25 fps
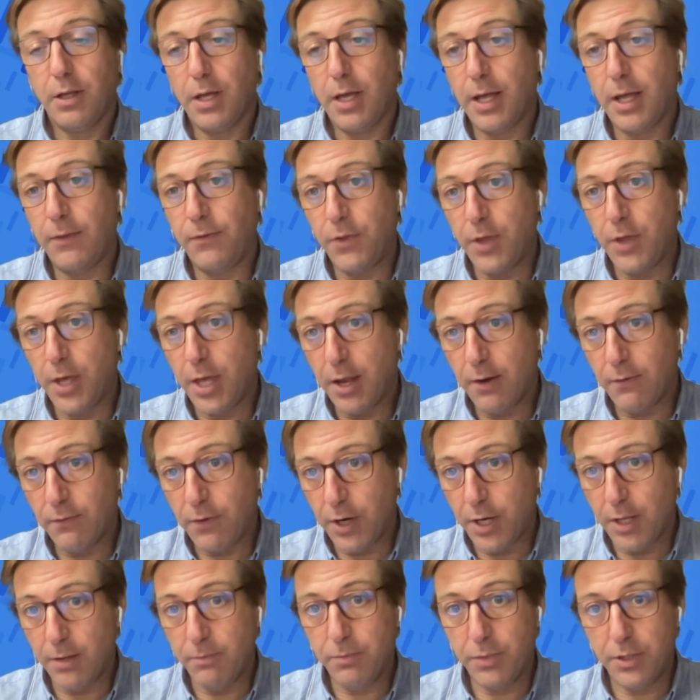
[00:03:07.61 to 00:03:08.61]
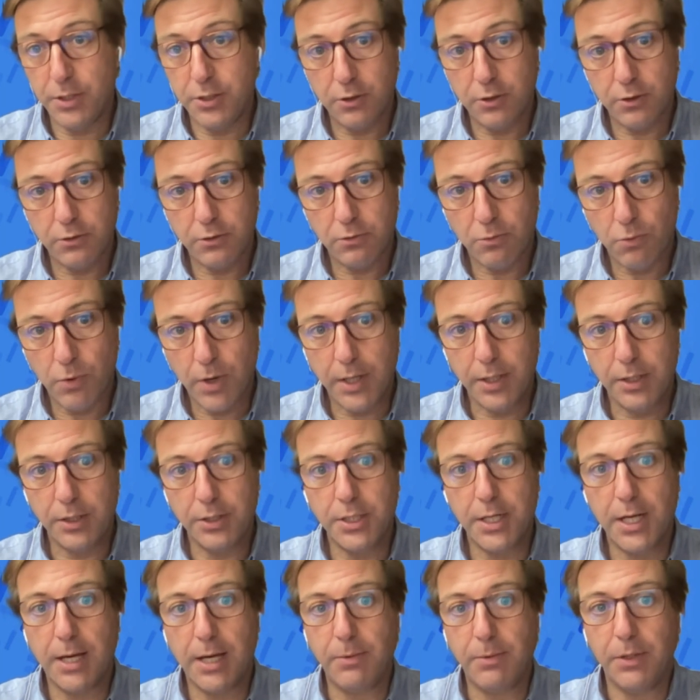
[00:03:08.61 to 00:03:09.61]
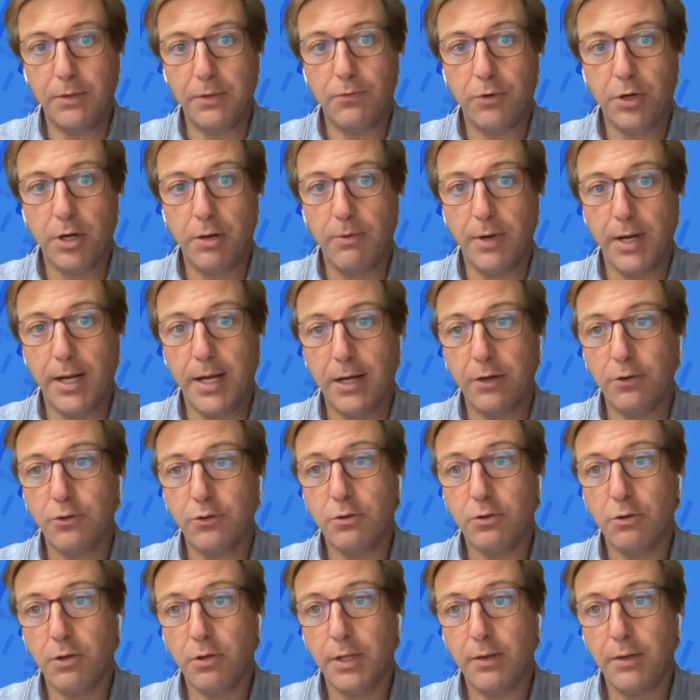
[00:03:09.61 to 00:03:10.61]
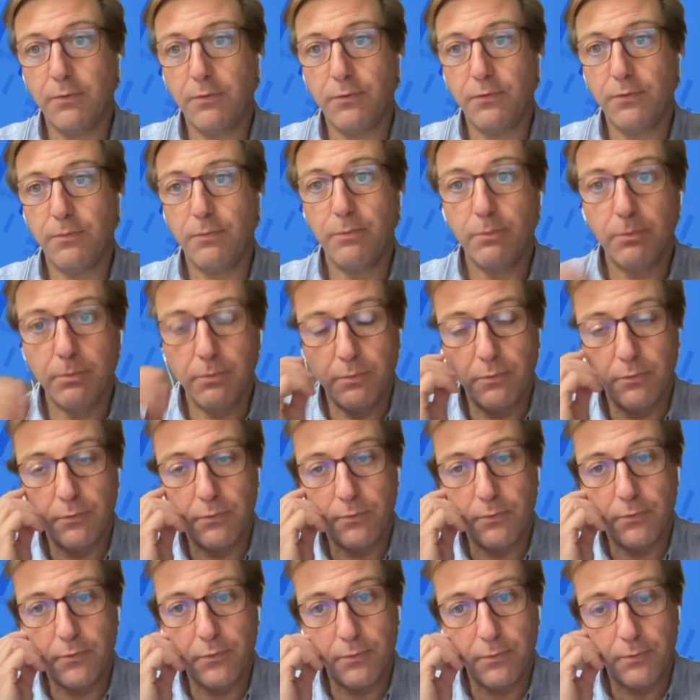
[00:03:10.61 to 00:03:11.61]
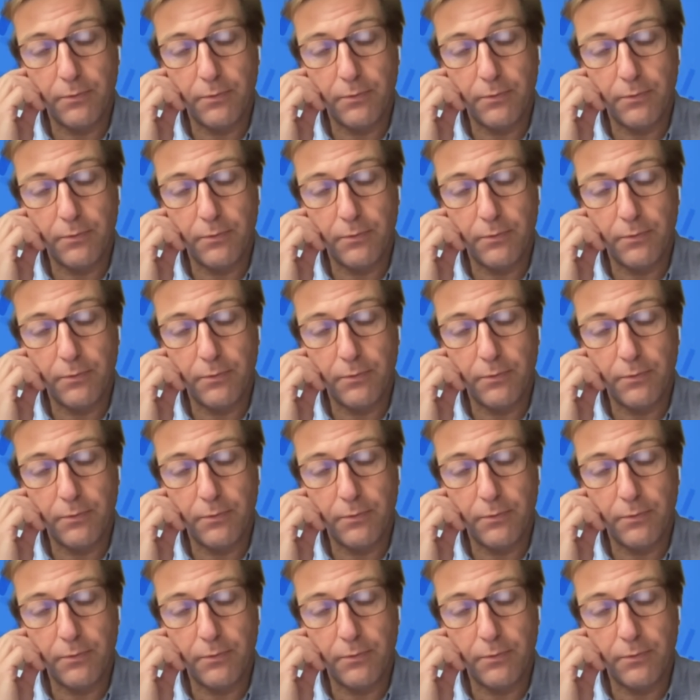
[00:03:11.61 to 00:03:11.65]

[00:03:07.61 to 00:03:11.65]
and they are very ambitious, 1 gigabit for every household and